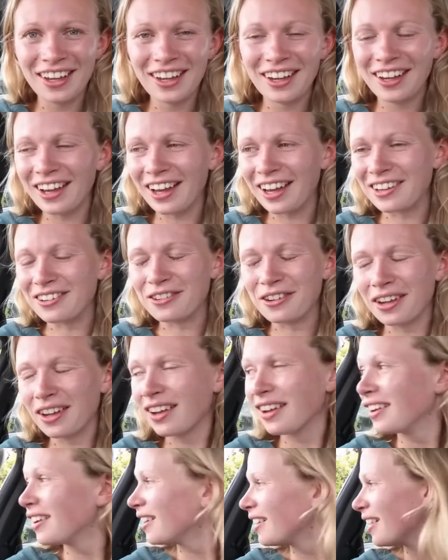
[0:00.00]
and
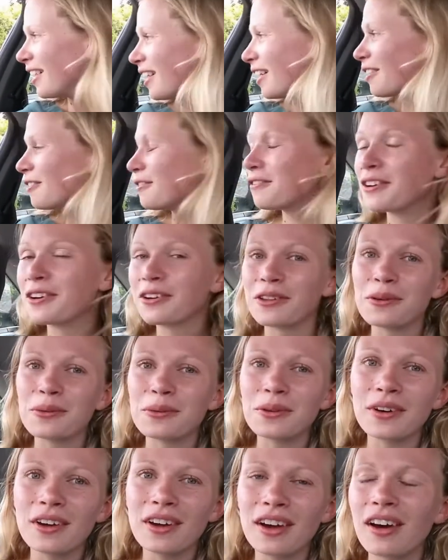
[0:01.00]
feel
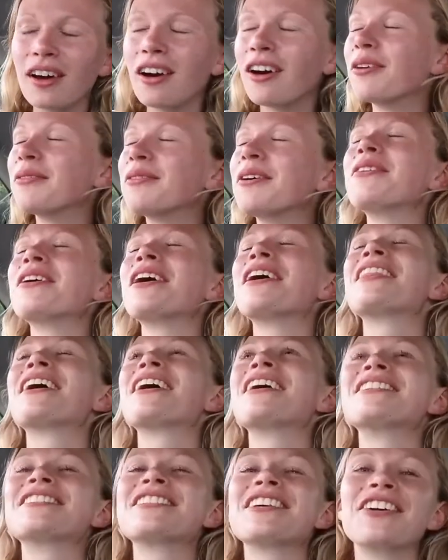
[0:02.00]
the, oh my word, that
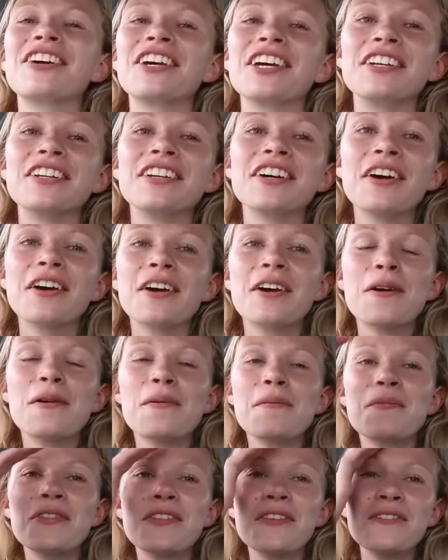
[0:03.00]
is so good.
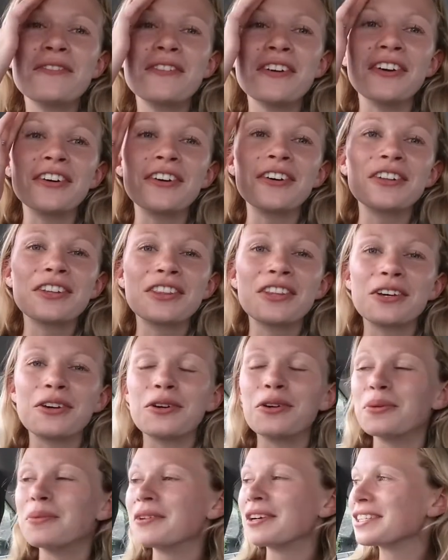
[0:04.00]
Feel the cool
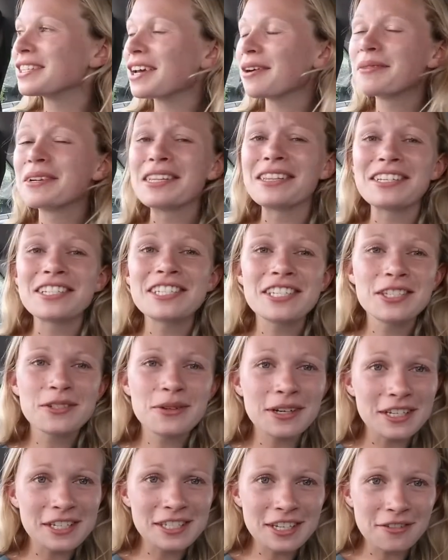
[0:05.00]
breeze. I mean, this is
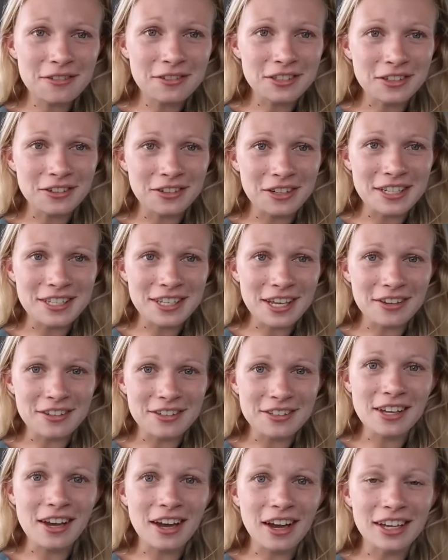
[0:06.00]
27 degrees
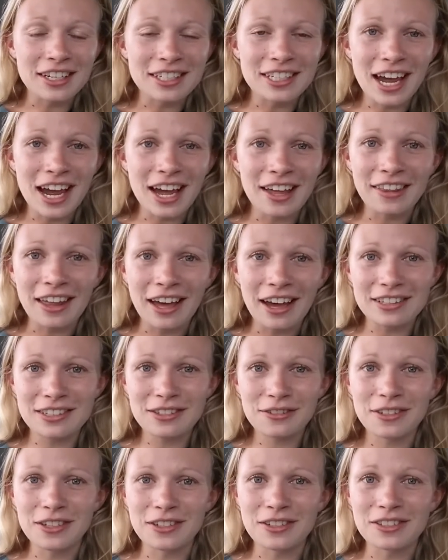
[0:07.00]
outside and that
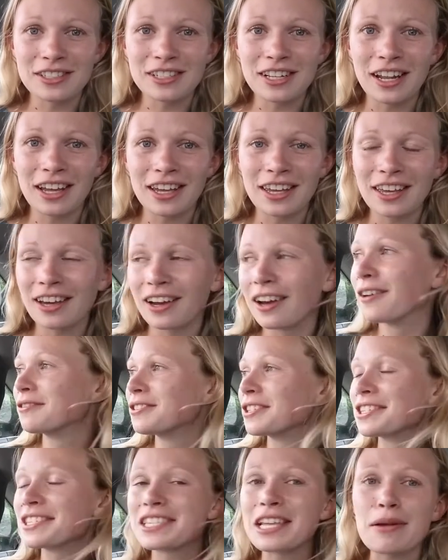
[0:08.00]
feels like I've
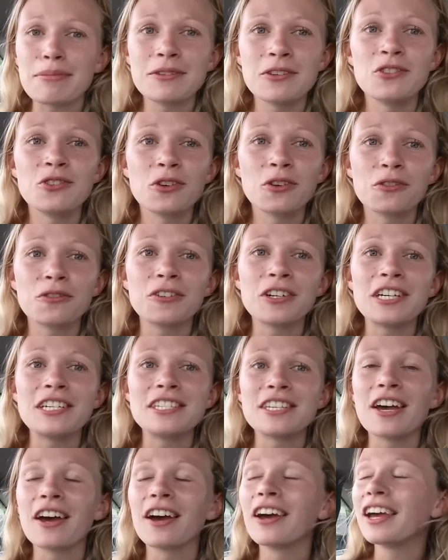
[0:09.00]
just stepped into a
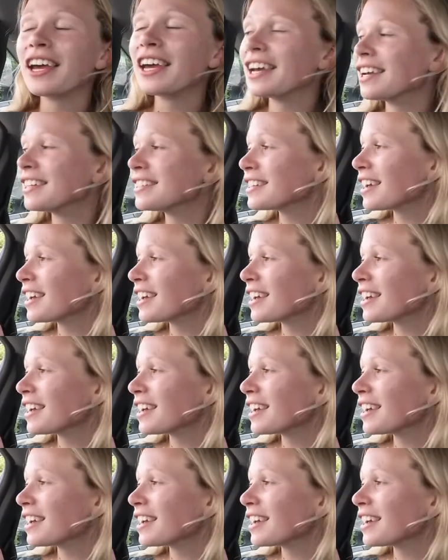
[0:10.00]
freezer. It,